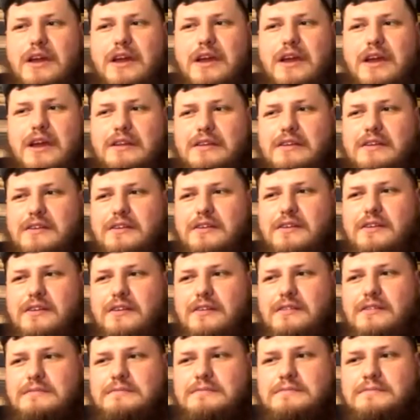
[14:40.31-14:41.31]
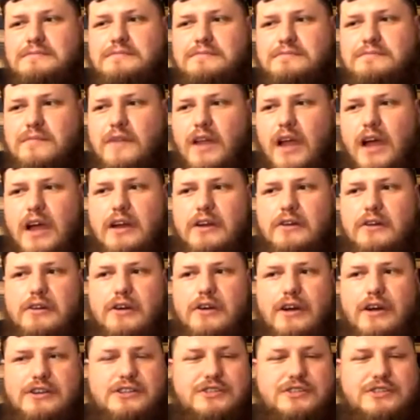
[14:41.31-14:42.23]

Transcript: and I don't know.